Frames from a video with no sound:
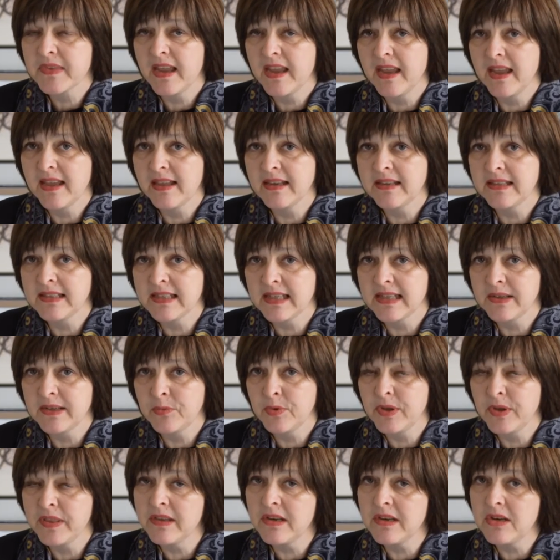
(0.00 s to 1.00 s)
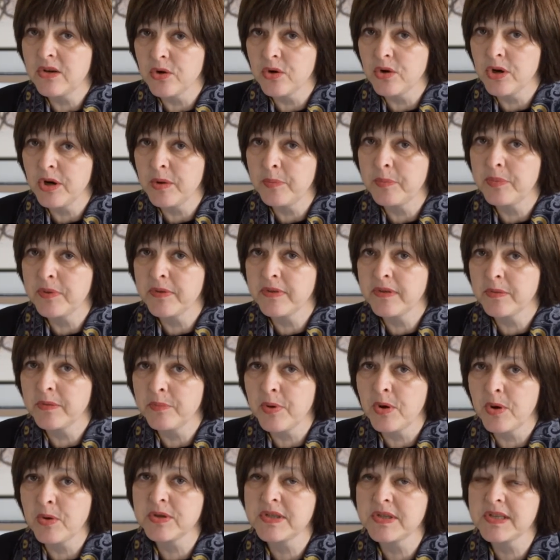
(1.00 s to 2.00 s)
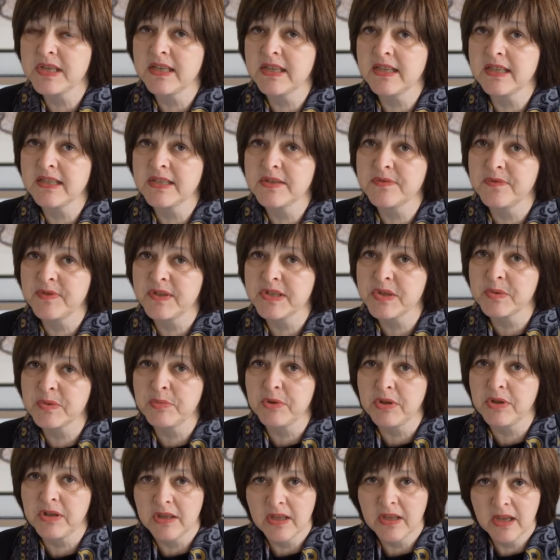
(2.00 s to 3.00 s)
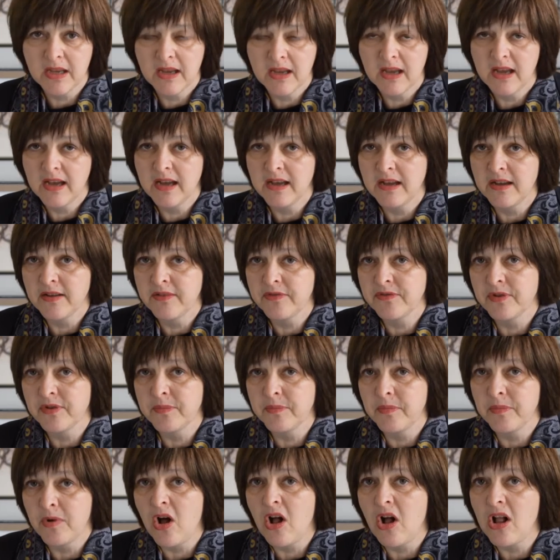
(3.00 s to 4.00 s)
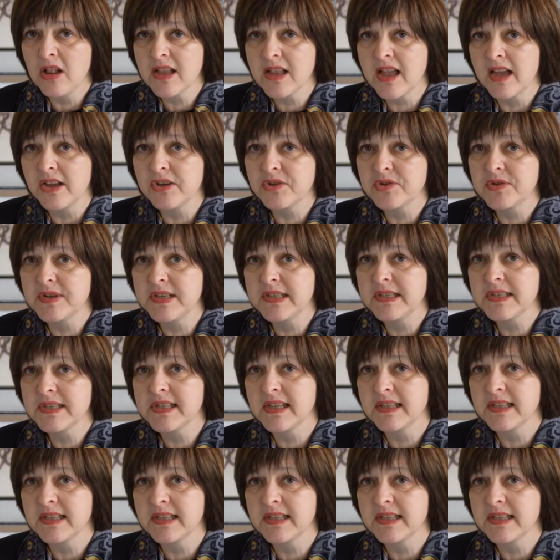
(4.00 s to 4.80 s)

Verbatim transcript: and uh, within Europe, the posting is visible uh, from all countries.